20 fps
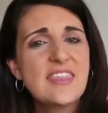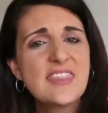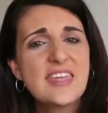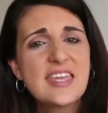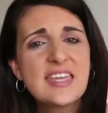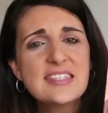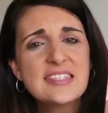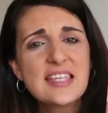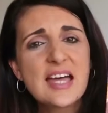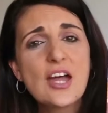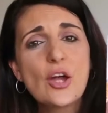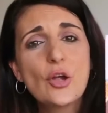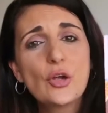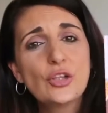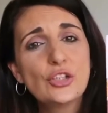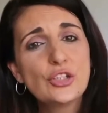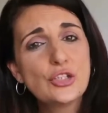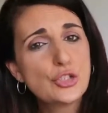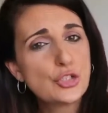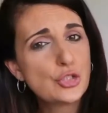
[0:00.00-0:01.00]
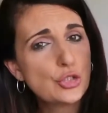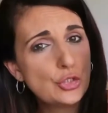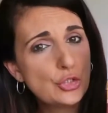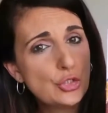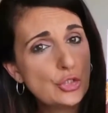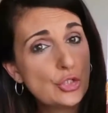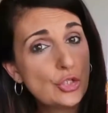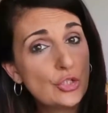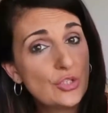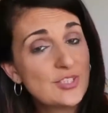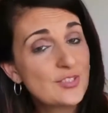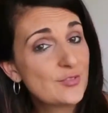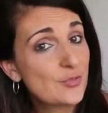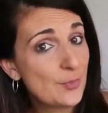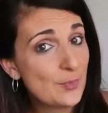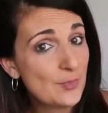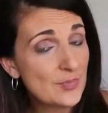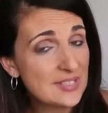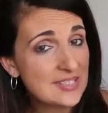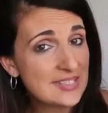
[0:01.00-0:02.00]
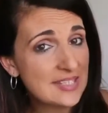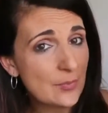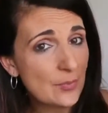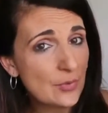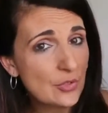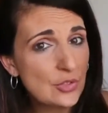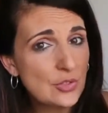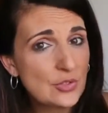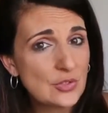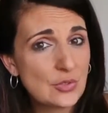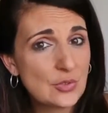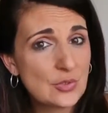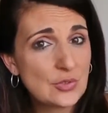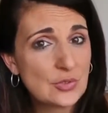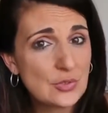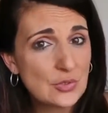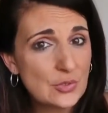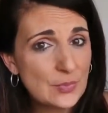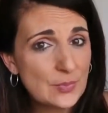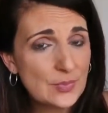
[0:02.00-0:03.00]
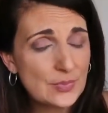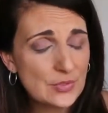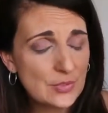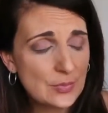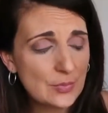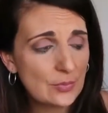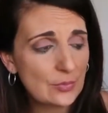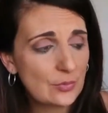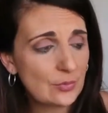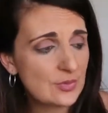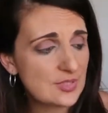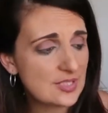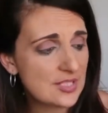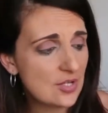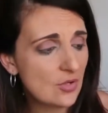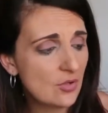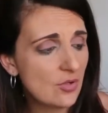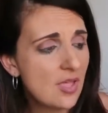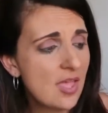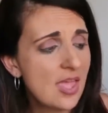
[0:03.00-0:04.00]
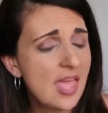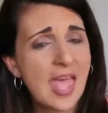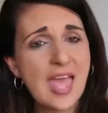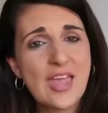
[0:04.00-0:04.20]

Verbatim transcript: these are only $2 from Big W, so a super, super good deal.